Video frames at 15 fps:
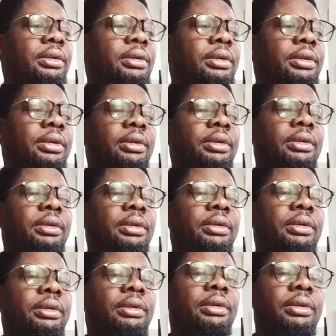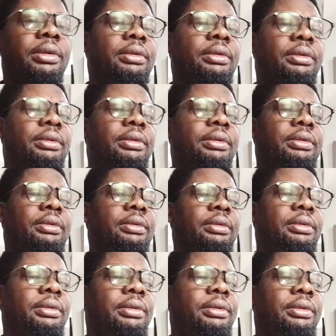
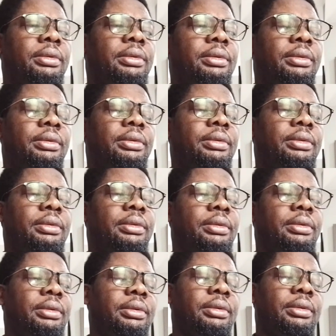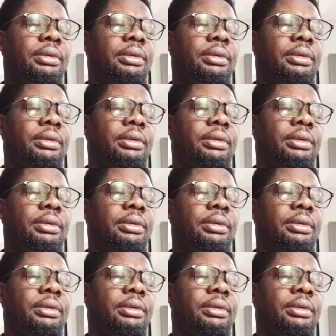(silent)